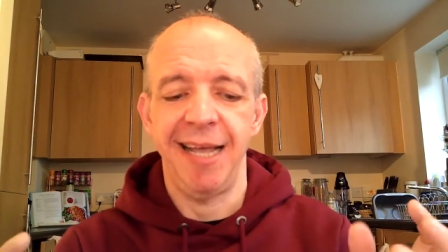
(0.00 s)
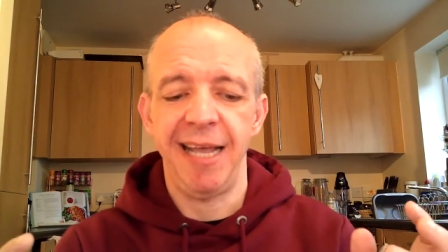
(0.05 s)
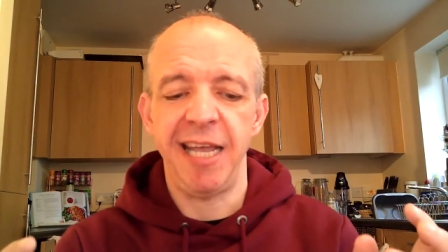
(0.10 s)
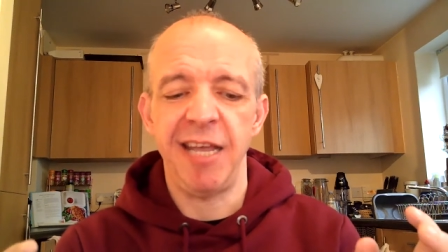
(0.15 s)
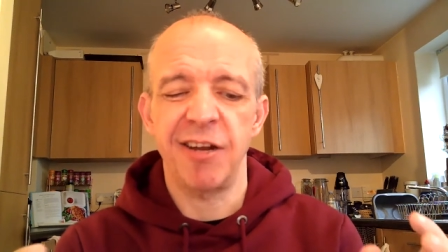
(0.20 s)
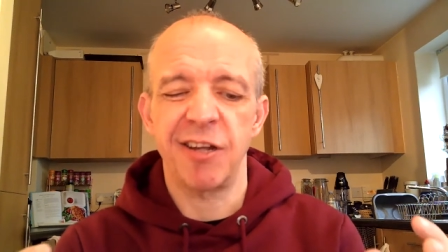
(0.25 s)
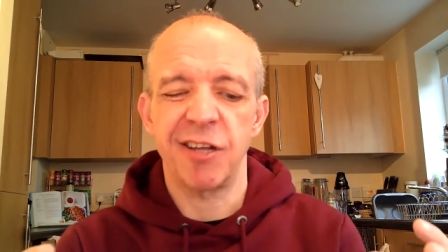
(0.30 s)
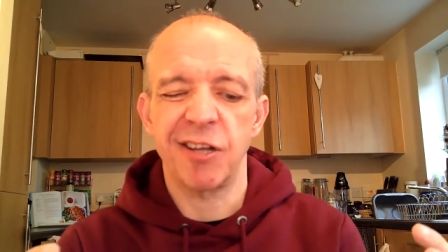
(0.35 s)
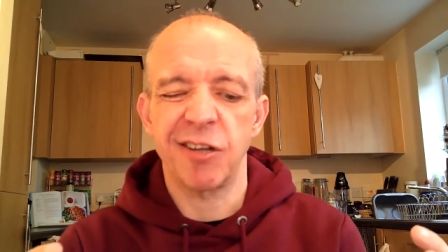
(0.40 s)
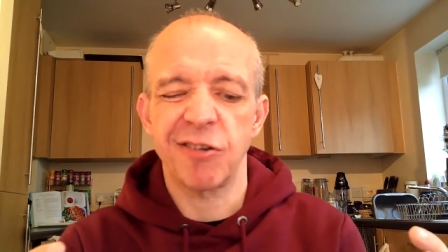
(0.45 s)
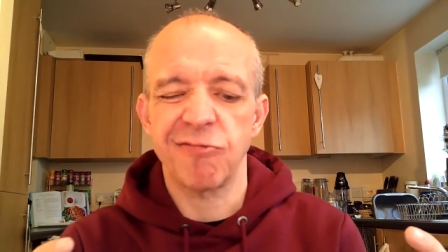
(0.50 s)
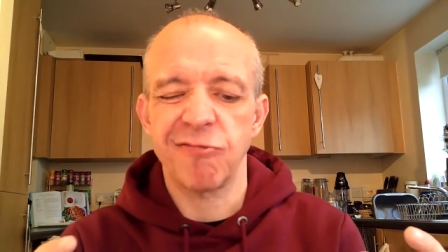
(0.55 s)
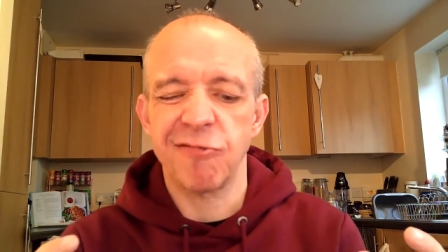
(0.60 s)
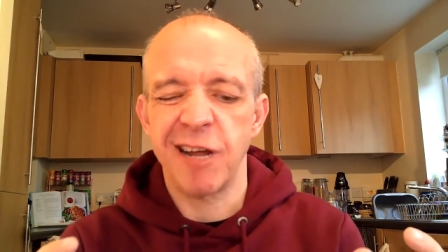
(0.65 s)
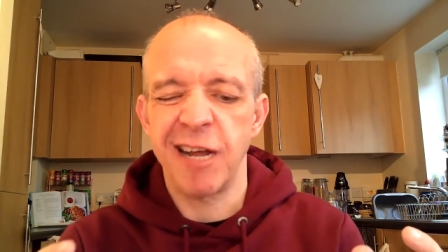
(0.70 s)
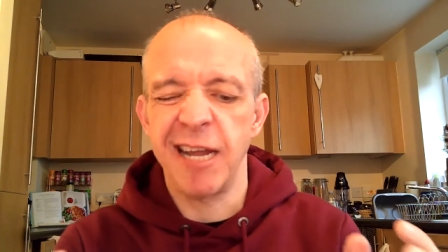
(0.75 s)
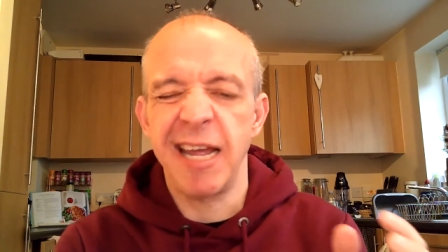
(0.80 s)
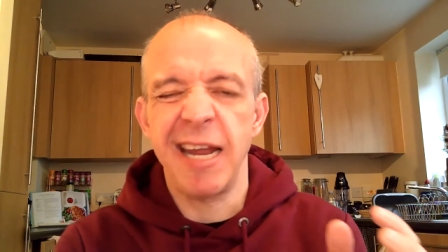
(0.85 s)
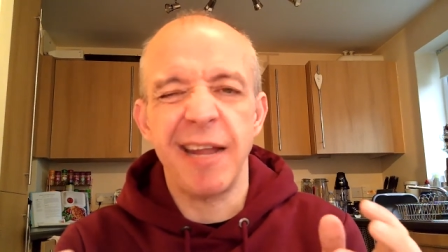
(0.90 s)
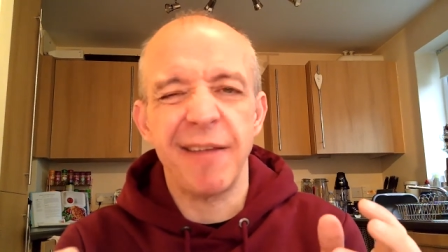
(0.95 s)
He'd have
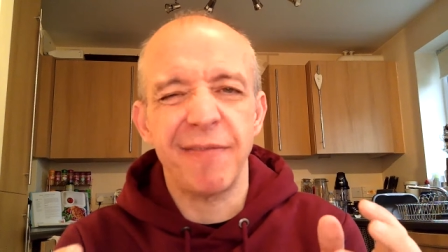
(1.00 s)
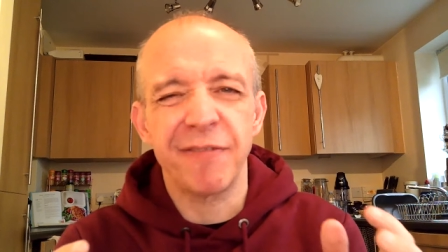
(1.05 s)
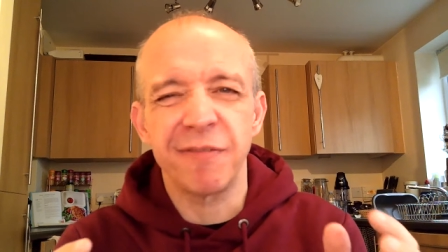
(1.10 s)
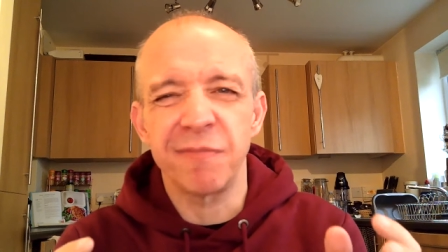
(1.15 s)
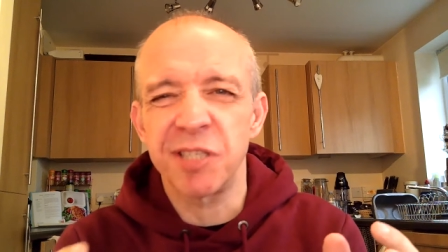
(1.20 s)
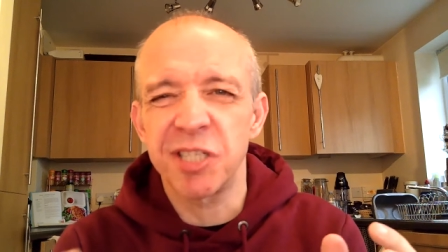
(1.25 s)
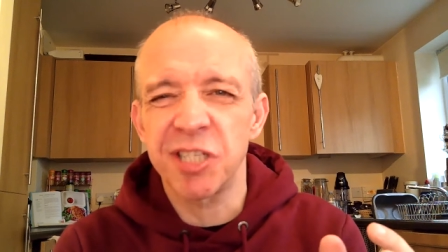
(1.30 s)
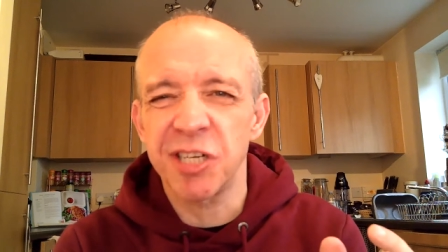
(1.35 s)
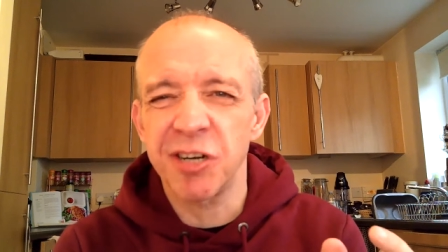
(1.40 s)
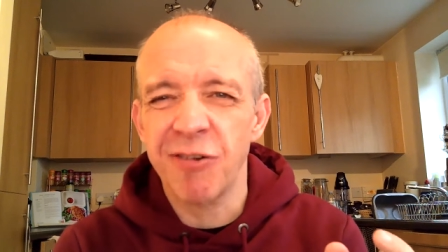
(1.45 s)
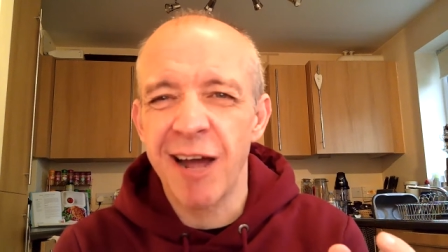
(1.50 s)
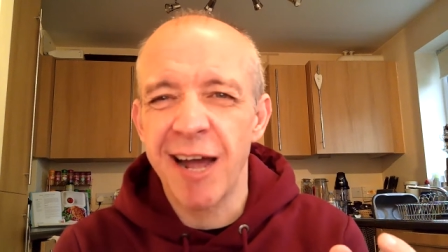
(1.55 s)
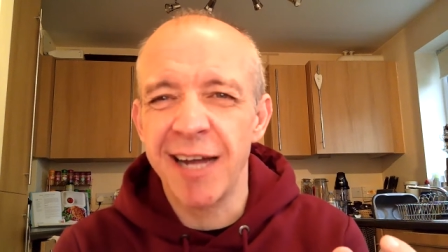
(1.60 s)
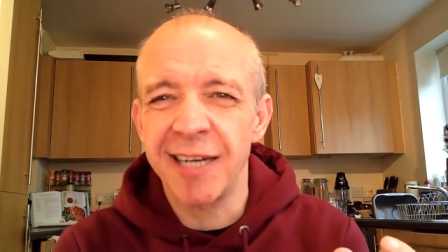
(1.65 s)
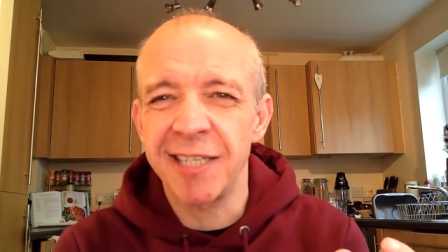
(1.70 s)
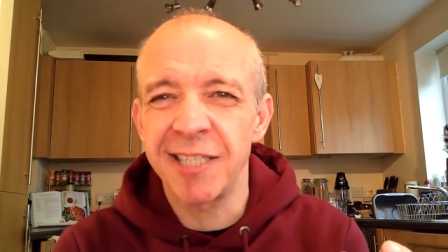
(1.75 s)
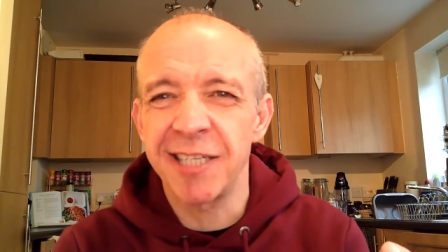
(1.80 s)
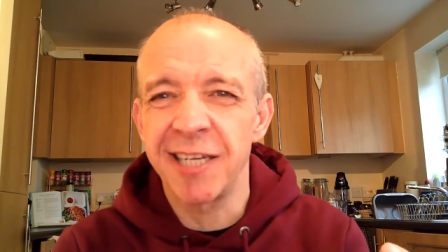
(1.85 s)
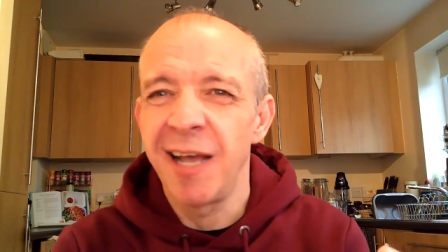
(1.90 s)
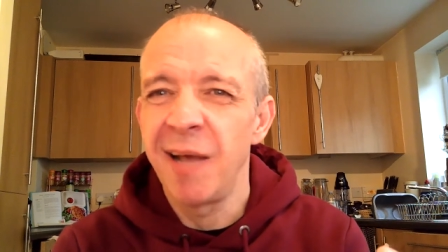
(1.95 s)
created it from
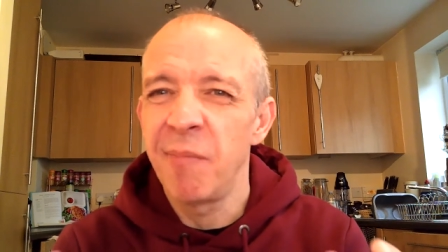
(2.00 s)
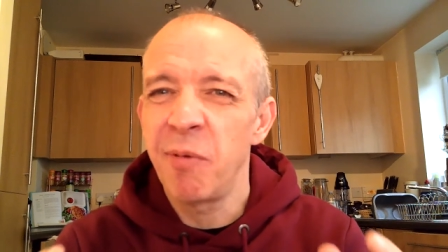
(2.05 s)
scratch,